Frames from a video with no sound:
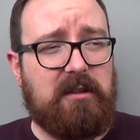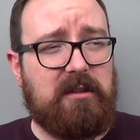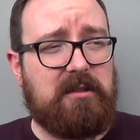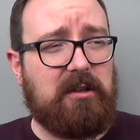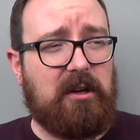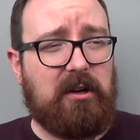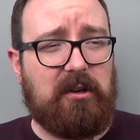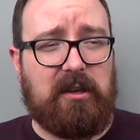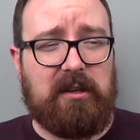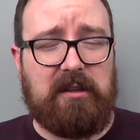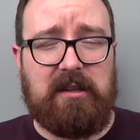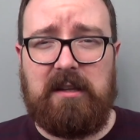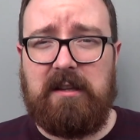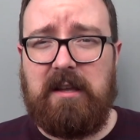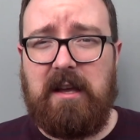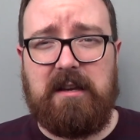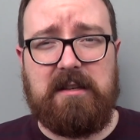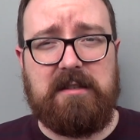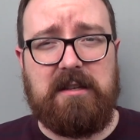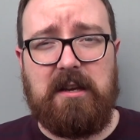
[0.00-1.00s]
You're talking in
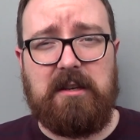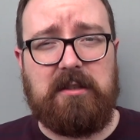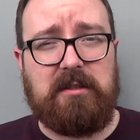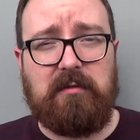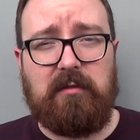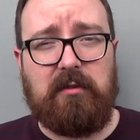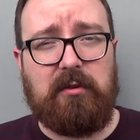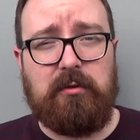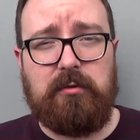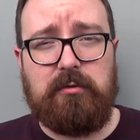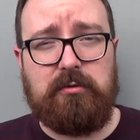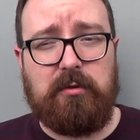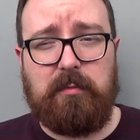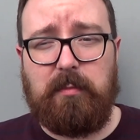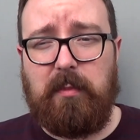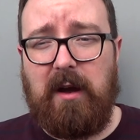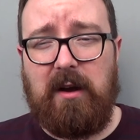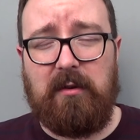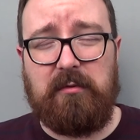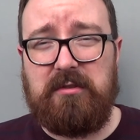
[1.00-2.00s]
excess of
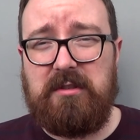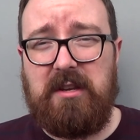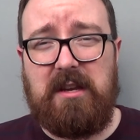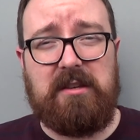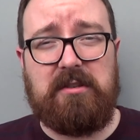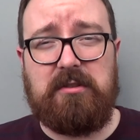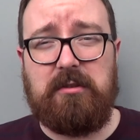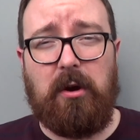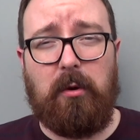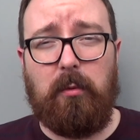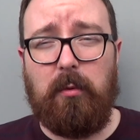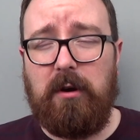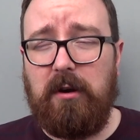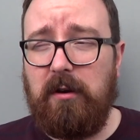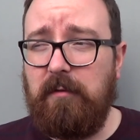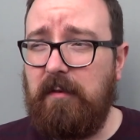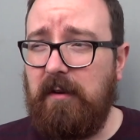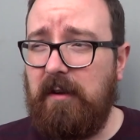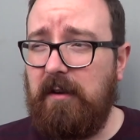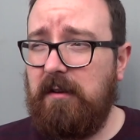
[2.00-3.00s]
£100, it's not
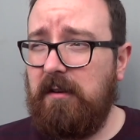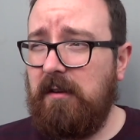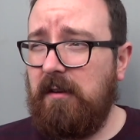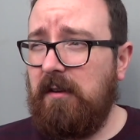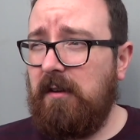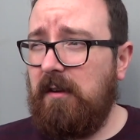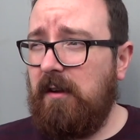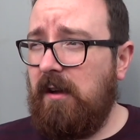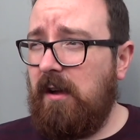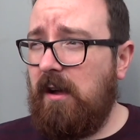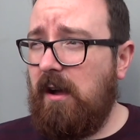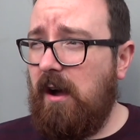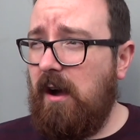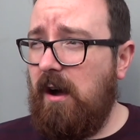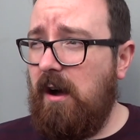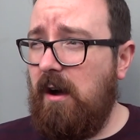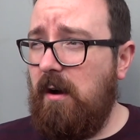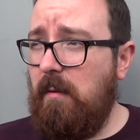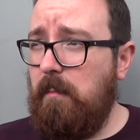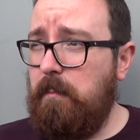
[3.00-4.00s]
worth it.
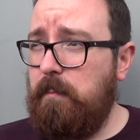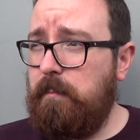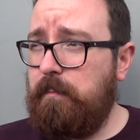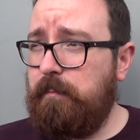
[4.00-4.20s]
Um,